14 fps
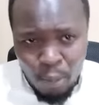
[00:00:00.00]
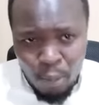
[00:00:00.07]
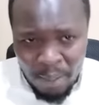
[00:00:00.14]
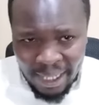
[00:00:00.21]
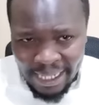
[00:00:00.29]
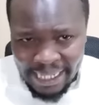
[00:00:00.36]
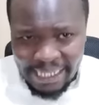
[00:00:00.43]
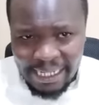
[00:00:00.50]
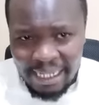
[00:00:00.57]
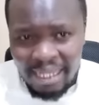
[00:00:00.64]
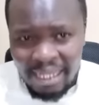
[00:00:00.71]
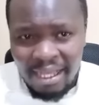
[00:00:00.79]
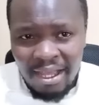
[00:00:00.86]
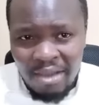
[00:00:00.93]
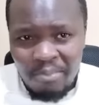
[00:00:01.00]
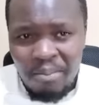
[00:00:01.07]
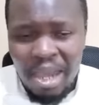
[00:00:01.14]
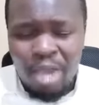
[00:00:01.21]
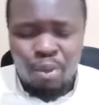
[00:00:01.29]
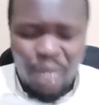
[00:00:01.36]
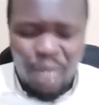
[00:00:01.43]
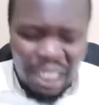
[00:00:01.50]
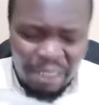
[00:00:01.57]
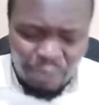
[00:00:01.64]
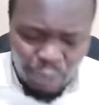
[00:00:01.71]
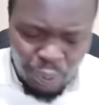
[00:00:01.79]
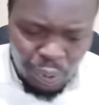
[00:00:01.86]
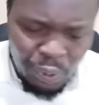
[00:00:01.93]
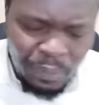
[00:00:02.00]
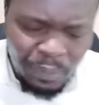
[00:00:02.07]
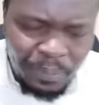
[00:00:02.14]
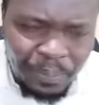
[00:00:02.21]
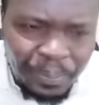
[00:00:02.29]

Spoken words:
propaganda by William Ruto.